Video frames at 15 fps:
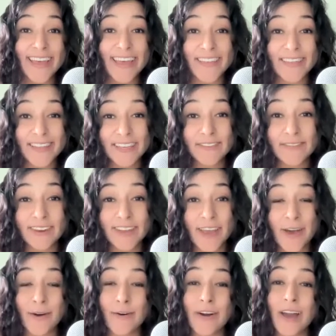In this
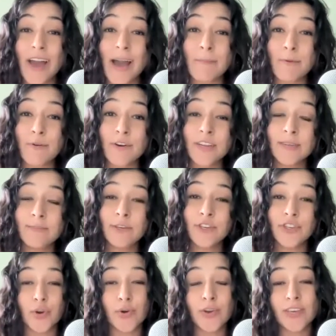video, I'm going to be
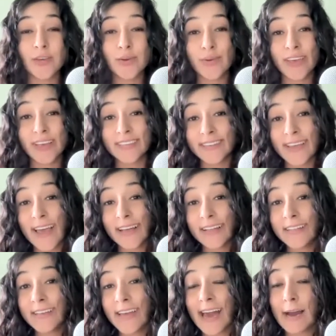showing you
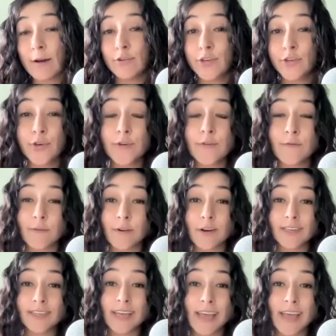exactly how to
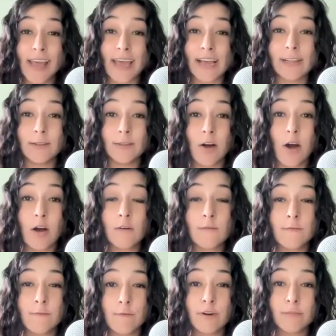convert a
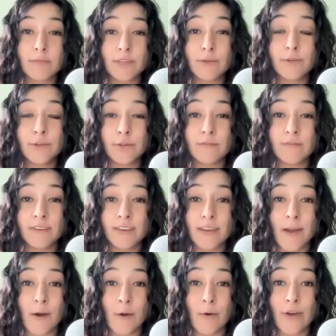long-form YouTube
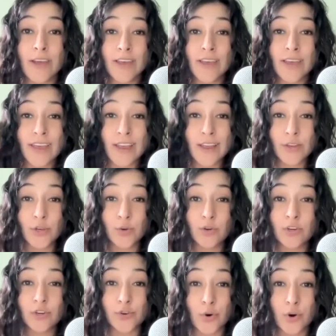video into
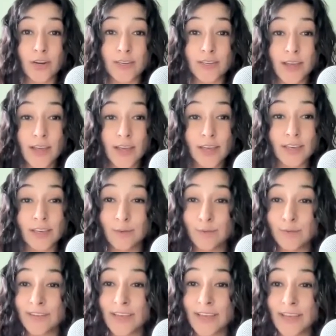a short
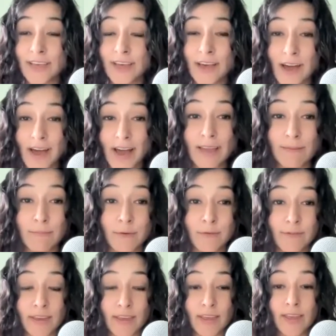using
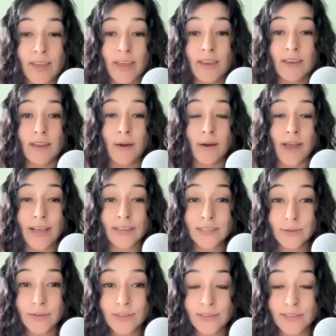iMovie. Now, as
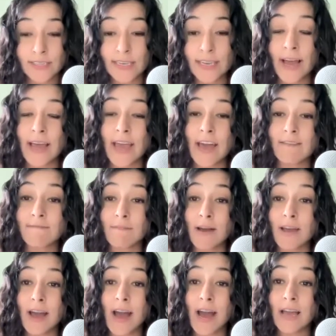you can see, I have
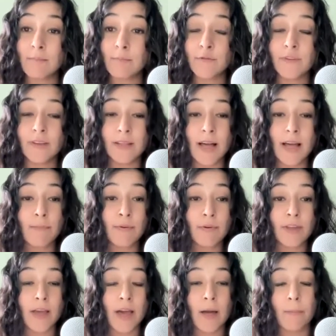my iMovie
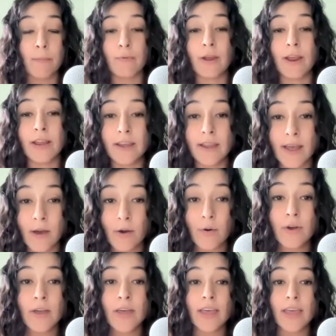library up right
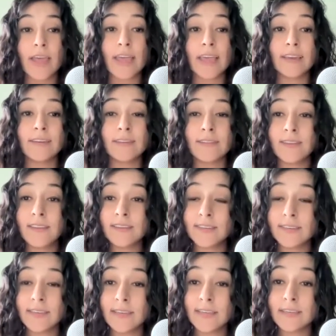now, and this
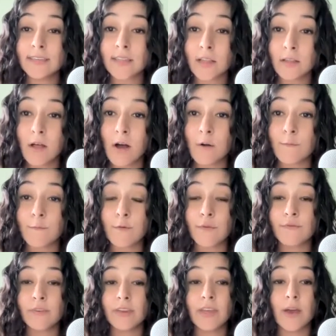is the
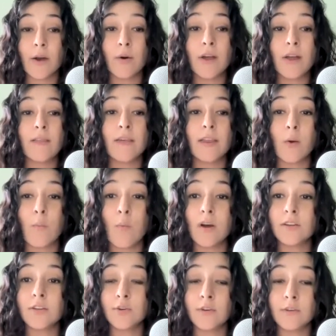long-form video that I
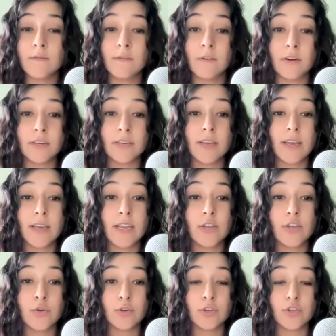want to convert
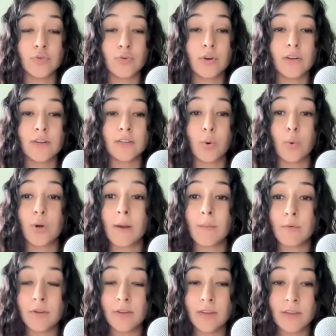into a short. So what
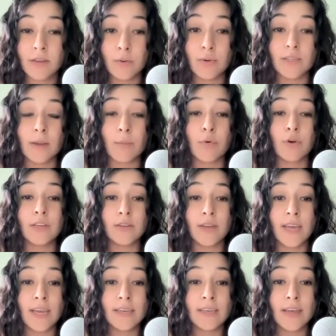I'm going to do is I'm going to
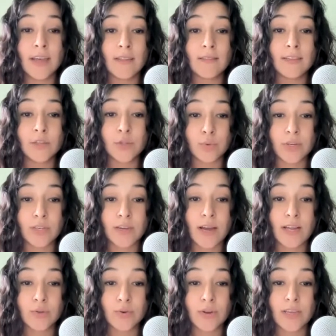hit these three
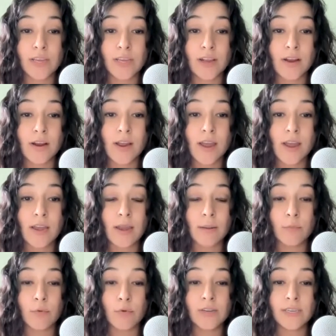dots right here, and
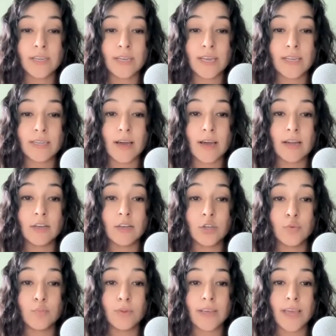I'm going to hit on
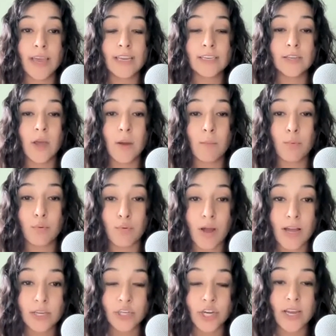Duplicate
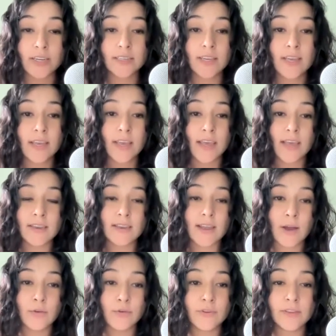Project. And
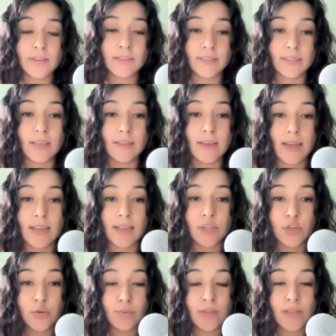now you can see that it
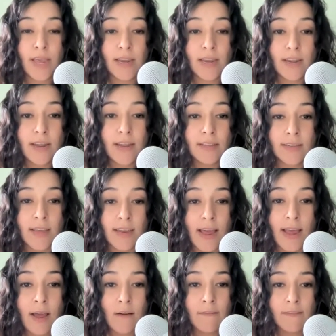duplicated it, and
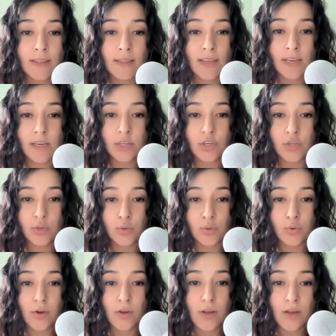I often like
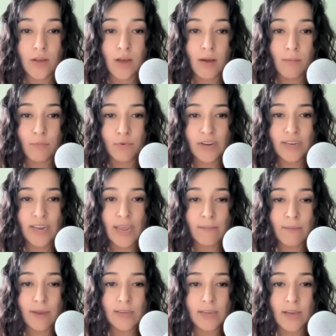to
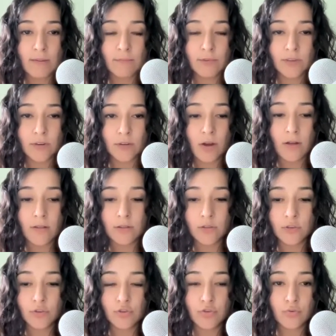rename it. I'm just going to call
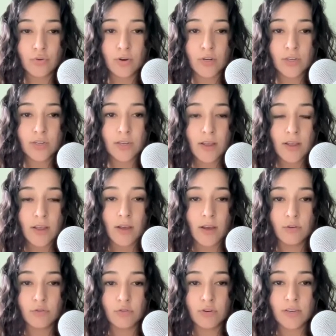this Short
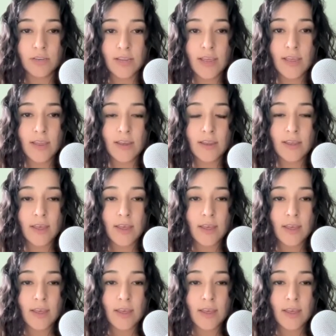110.